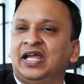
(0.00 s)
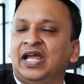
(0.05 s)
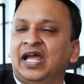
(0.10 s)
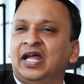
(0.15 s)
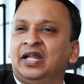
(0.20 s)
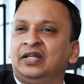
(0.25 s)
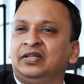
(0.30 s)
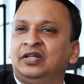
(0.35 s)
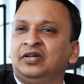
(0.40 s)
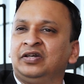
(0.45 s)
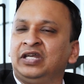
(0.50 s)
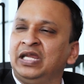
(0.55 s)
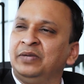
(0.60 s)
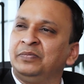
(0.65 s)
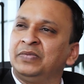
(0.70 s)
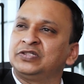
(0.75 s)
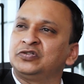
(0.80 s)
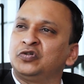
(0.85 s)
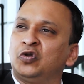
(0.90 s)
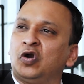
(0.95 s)
and the team
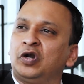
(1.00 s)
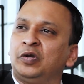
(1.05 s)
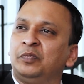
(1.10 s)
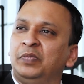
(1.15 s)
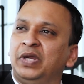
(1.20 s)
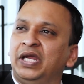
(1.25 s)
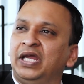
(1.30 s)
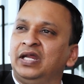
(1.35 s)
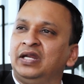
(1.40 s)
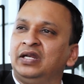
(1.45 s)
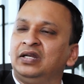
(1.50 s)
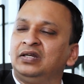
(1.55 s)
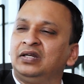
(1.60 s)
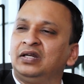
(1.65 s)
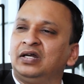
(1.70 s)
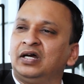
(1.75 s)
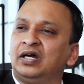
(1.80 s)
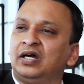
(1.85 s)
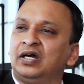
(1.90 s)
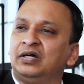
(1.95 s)
has not been
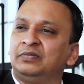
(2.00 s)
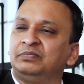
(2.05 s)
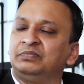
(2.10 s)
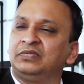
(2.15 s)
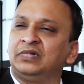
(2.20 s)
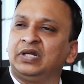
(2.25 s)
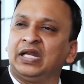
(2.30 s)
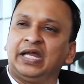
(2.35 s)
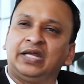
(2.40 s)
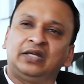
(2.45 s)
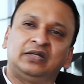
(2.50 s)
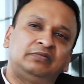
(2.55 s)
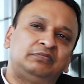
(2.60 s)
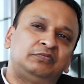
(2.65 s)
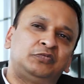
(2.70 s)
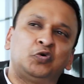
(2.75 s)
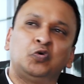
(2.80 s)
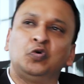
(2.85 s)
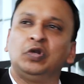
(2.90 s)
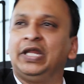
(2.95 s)
like
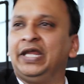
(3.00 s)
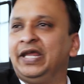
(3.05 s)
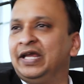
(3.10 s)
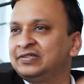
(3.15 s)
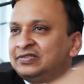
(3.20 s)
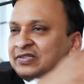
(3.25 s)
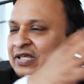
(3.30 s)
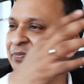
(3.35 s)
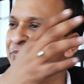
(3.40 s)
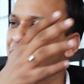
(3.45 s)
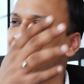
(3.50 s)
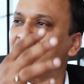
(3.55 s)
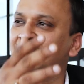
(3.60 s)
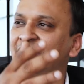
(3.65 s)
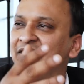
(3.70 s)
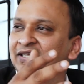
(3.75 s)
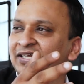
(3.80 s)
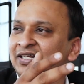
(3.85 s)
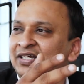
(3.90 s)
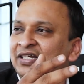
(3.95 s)
truly
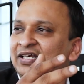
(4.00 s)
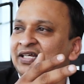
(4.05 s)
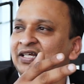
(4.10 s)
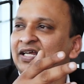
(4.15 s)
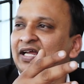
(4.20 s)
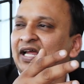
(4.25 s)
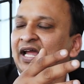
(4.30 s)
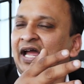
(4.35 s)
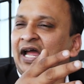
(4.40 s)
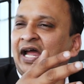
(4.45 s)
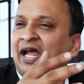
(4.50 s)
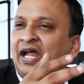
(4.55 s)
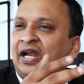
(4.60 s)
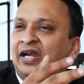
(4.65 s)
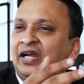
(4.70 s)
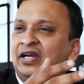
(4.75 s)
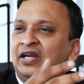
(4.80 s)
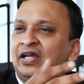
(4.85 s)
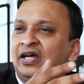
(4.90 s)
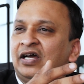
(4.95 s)
exceptional
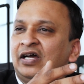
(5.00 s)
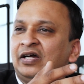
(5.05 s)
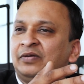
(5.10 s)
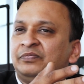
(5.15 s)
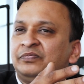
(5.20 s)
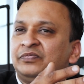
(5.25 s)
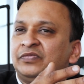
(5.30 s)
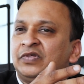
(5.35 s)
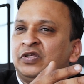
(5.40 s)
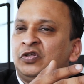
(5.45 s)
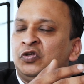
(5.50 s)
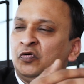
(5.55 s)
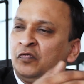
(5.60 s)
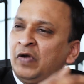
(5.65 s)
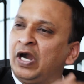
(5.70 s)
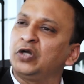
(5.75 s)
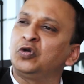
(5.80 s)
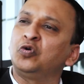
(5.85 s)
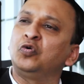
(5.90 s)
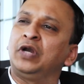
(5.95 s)
and you've
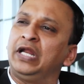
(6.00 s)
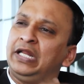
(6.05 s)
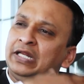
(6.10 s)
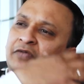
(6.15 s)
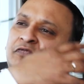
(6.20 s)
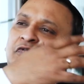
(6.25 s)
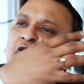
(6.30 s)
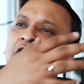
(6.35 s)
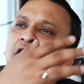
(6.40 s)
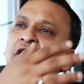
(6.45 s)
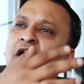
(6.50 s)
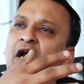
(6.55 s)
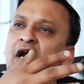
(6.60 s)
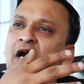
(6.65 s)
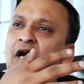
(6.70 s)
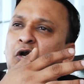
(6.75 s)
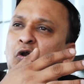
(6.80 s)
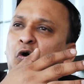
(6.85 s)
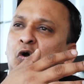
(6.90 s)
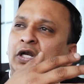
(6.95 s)
had to really work
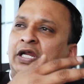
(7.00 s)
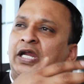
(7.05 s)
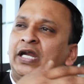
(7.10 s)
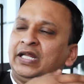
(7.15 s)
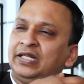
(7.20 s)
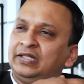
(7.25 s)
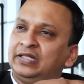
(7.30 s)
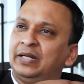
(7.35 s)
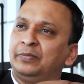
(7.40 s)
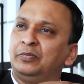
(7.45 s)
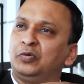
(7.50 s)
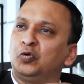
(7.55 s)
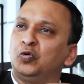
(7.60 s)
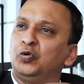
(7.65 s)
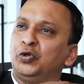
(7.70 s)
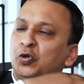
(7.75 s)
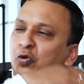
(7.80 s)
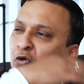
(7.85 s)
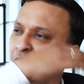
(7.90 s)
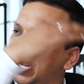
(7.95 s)
hard on getting them to
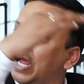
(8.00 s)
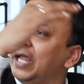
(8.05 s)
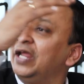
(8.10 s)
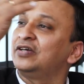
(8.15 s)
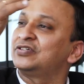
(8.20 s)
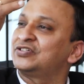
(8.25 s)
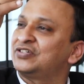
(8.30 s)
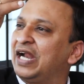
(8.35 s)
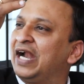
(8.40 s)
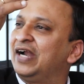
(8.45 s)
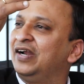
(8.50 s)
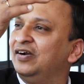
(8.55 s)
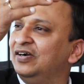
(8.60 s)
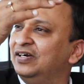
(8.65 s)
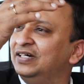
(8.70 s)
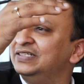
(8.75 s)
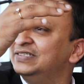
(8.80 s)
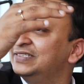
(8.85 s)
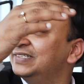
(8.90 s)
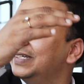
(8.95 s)
your higher
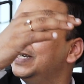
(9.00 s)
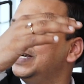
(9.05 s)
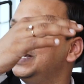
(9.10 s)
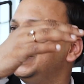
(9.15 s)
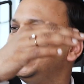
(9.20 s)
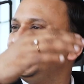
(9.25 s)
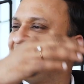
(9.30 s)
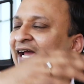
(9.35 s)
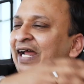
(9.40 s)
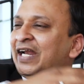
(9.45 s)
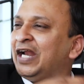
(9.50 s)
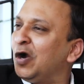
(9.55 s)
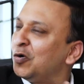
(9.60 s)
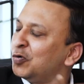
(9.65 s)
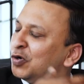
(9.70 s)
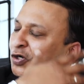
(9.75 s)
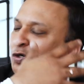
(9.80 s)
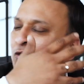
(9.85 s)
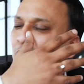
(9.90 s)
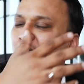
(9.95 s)
standards, and how
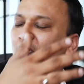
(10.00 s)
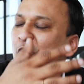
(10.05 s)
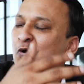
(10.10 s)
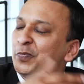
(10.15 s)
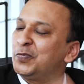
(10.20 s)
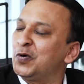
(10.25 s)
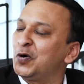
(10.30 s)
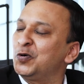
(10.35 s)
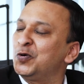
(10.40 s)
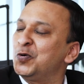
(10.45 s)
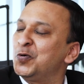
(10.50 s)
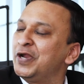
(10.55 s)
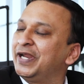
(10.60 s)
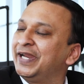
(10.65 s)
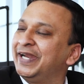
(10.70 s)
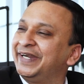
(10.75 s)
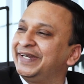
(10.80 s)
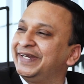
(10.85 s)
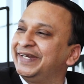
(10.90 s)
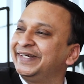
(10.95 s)
did you go about doing
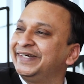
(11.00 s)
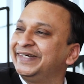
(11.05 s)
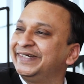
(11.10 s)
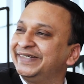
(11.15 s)
it?